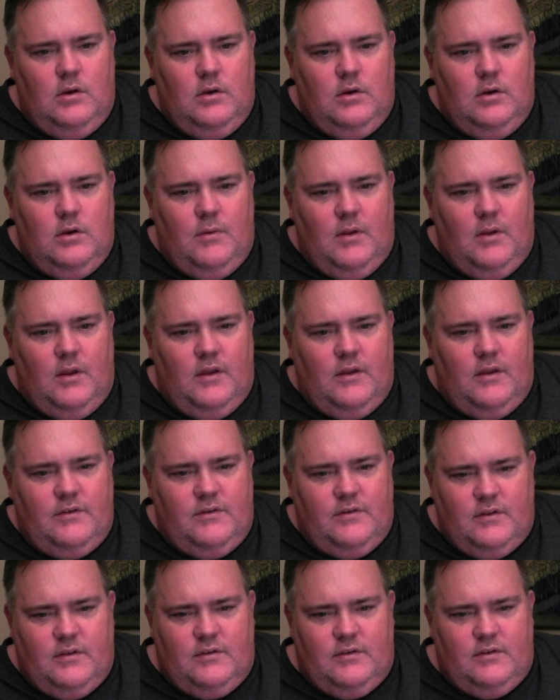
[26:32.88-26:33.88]

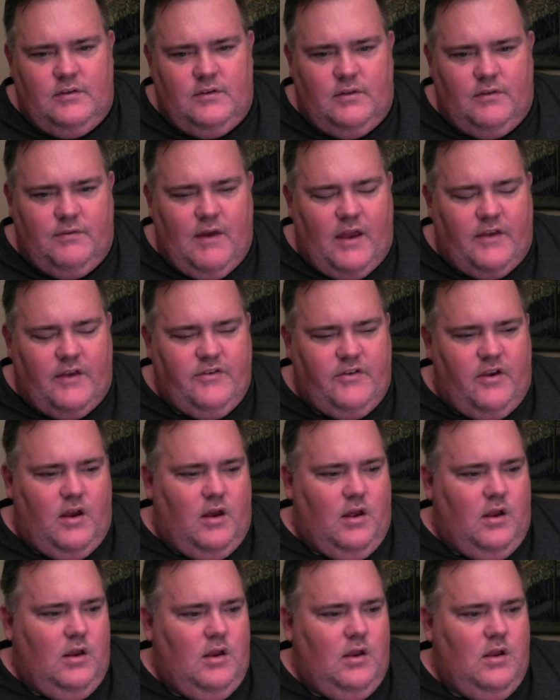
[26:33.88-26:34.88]
It's the fascia.
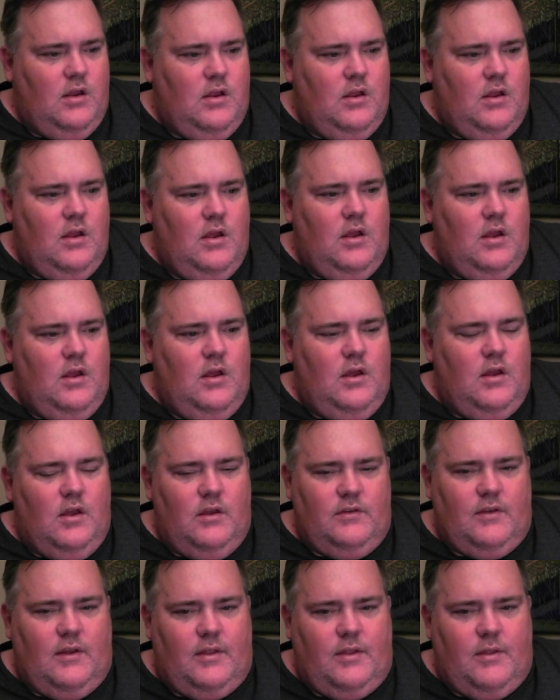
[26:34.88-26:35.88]

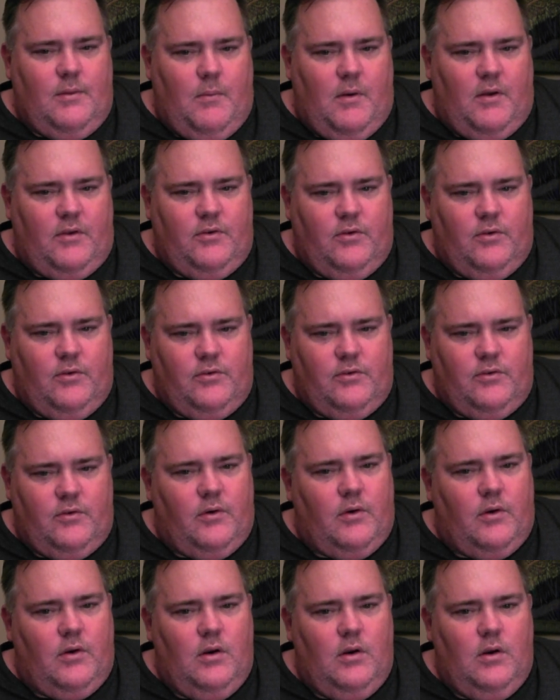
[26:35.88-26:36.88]
It's not the muscles
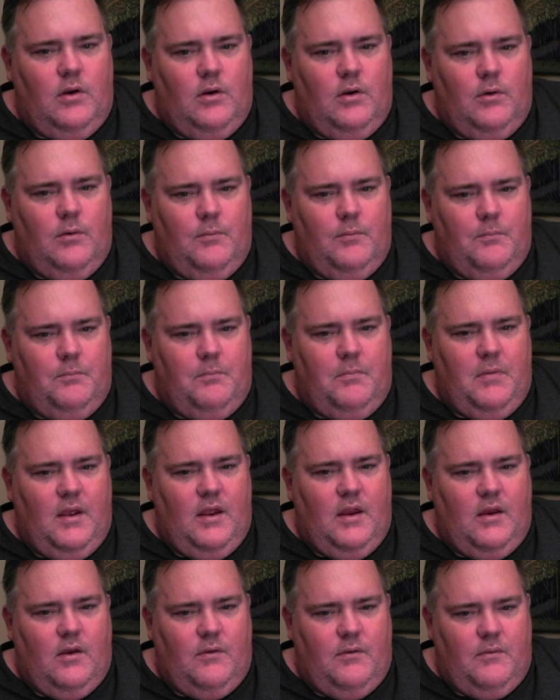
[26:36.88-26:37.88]
or
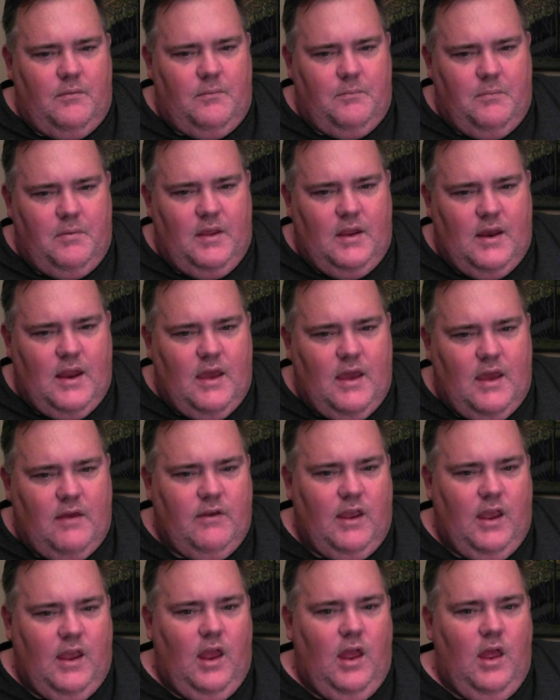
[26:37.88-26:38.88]
being
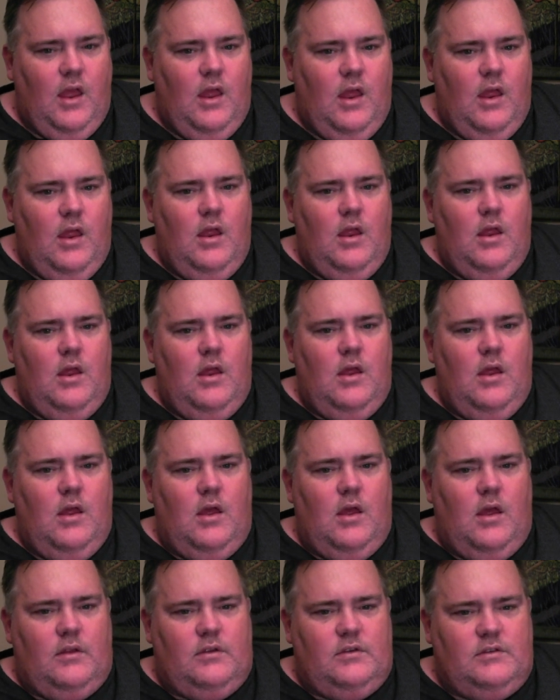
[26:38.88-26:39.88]
heavy.
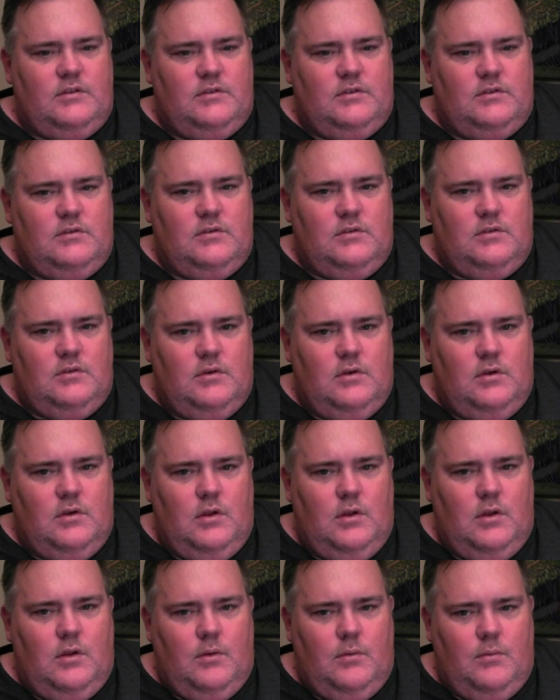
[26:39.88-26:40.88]
It's
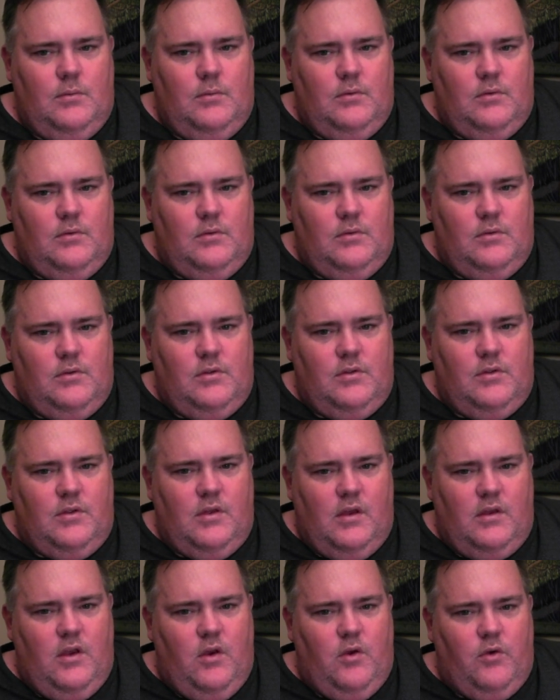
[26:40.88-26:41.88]

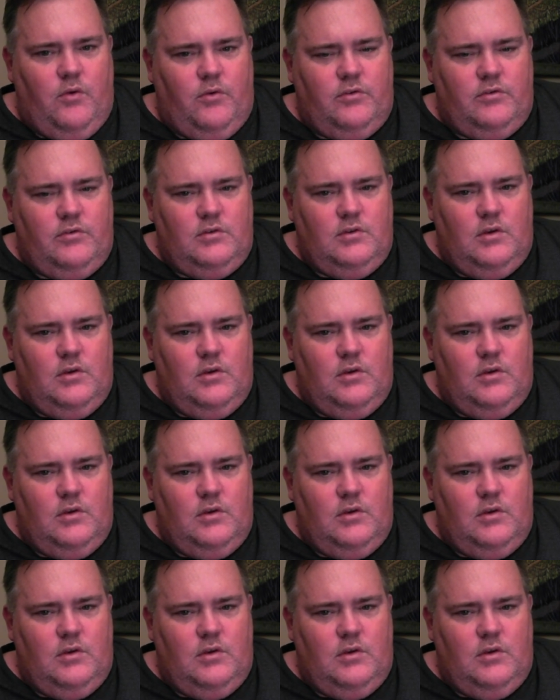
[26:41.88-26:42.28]
the use